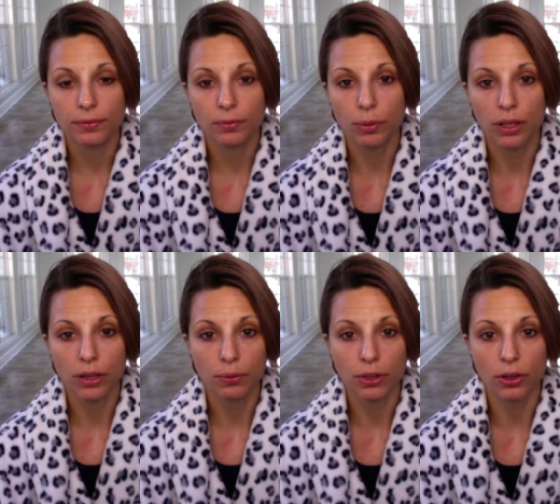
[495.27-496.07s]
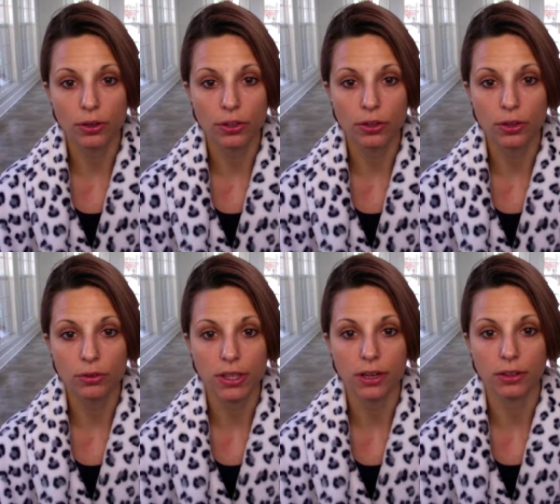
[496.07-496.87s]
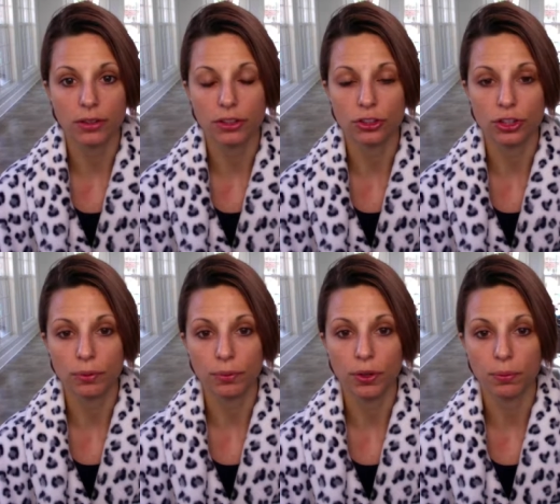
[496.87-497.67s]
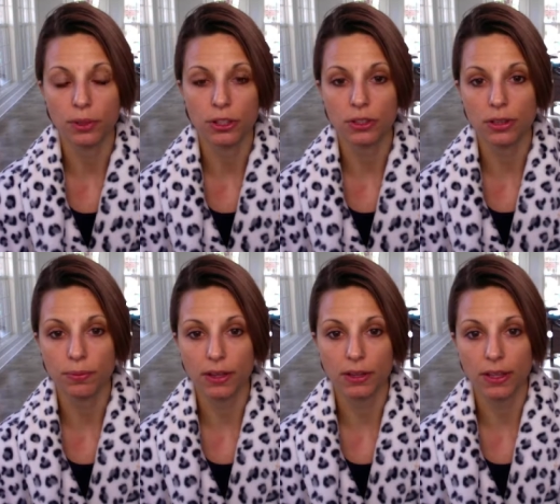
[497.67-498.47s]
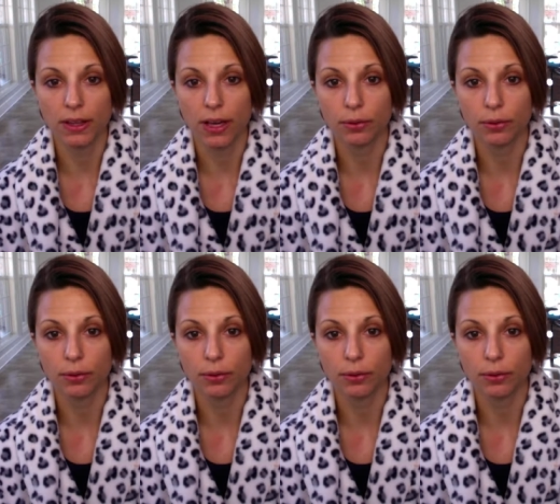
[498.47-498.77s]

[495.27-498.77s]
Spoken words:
We would go to the hotel and jump rope or do something like that,